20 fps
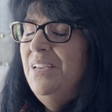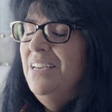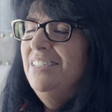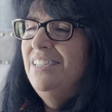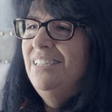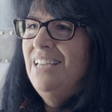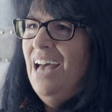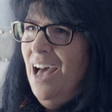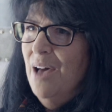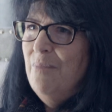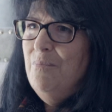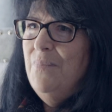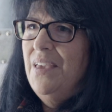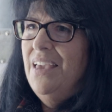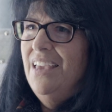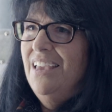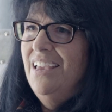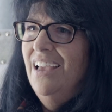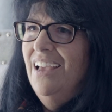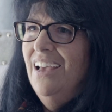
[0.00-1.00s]
a zombie,
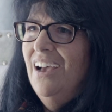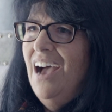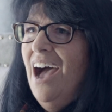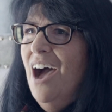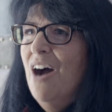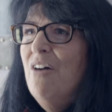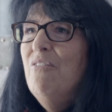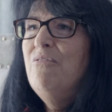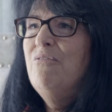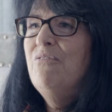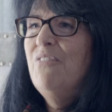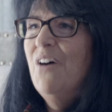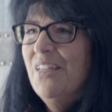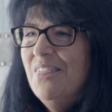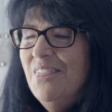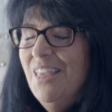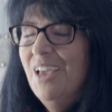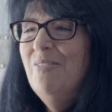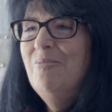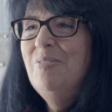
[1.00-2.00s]
how fun
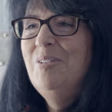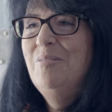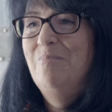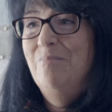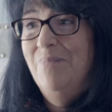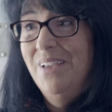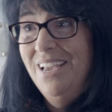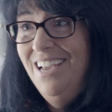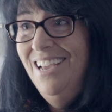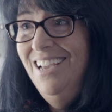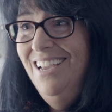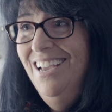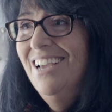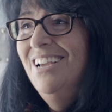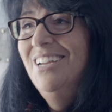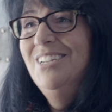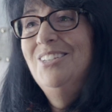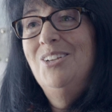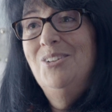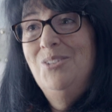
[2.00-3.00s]
that would be
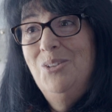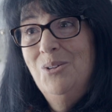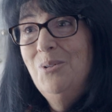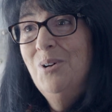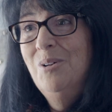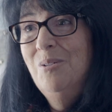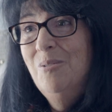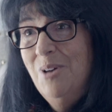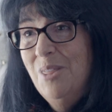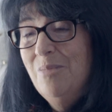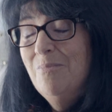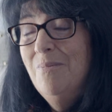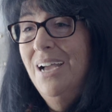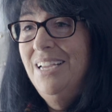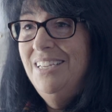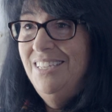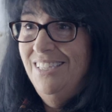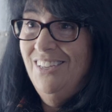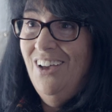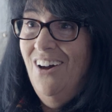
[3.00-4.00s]
to do it with my
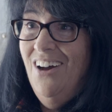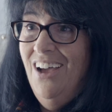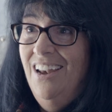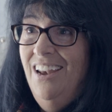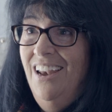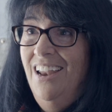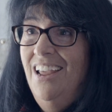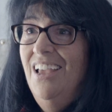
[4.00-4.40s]
son.